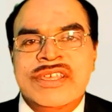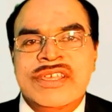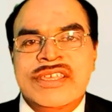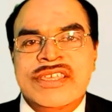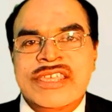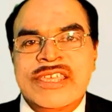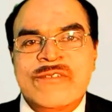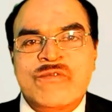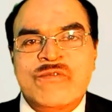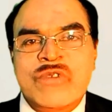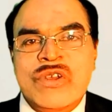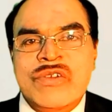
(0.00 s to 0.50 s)

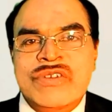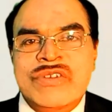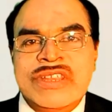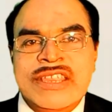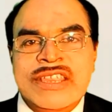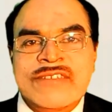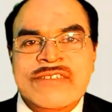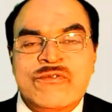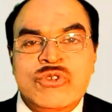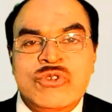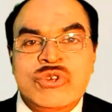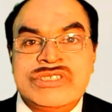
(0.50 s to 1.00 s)
If our
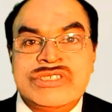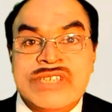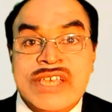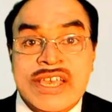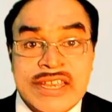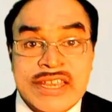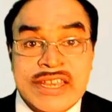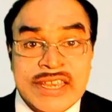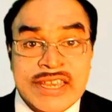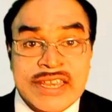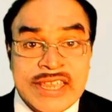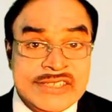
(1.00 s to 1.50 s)
inflows
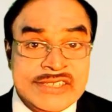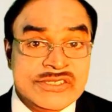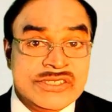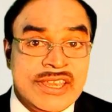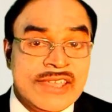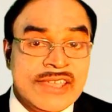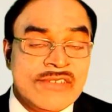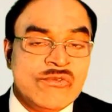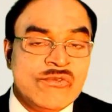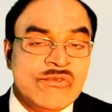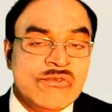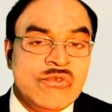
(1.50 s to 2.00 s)
are
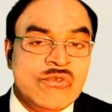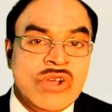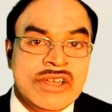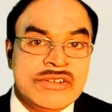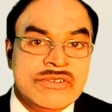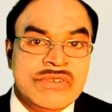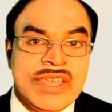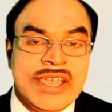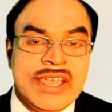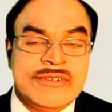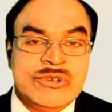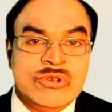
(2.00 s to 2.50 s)
exceeding, what
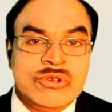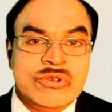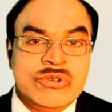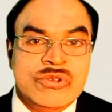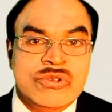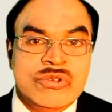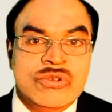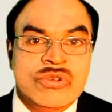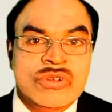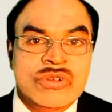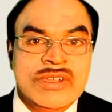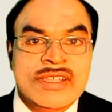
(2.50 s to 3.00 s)
we have to
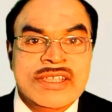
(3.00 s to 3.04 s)
do.